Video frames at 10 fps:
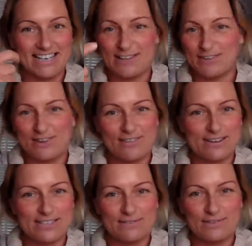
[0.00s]
I never got
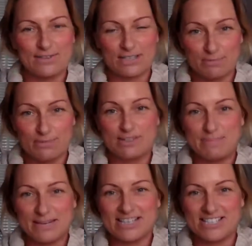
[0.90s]
around to have a look at the pretty
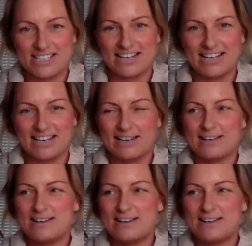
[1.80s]
pictures in,